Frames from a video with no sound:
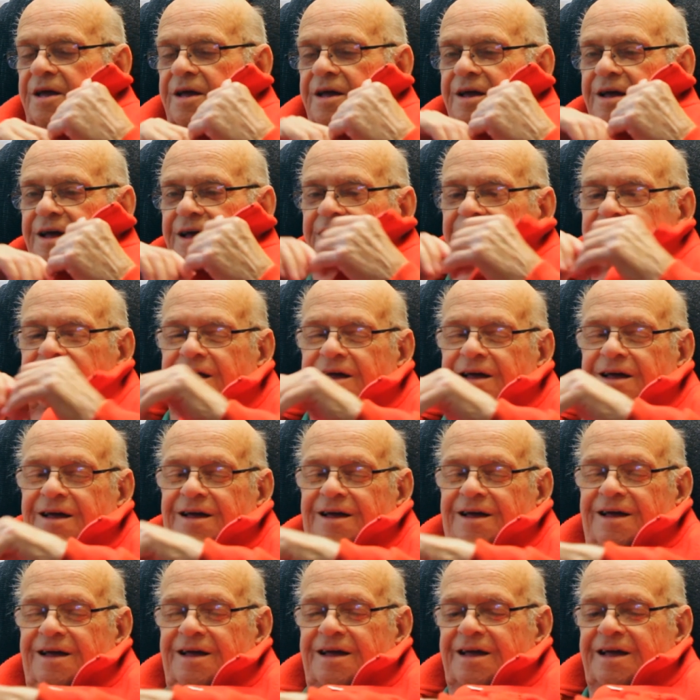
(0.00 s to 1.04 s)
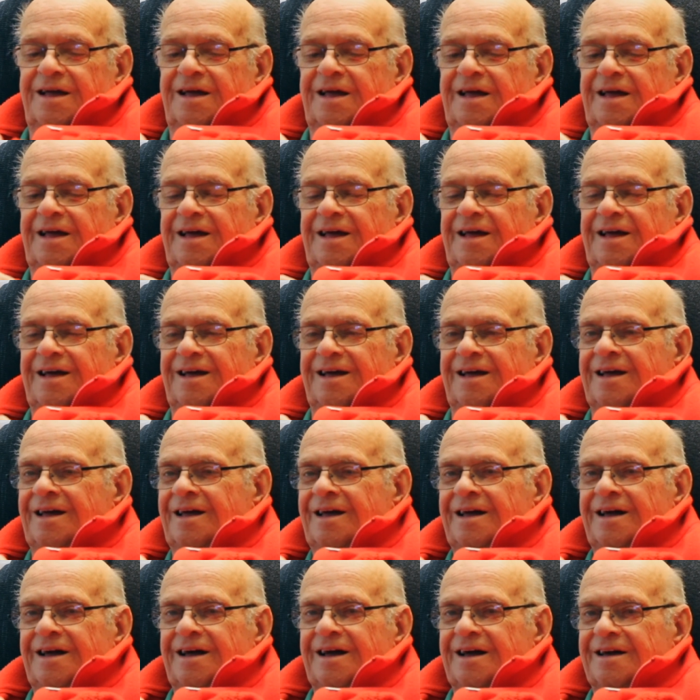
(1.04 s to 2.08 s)
going off again.
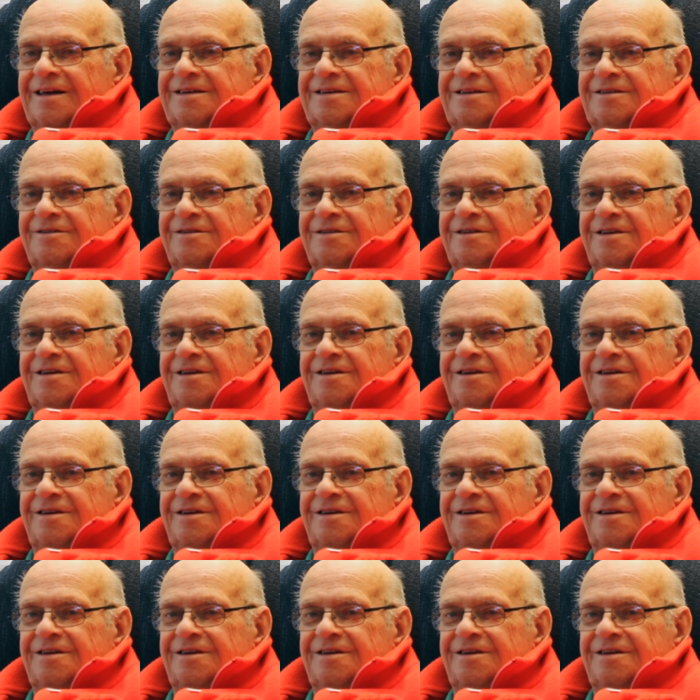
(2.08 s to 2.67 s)
For whatever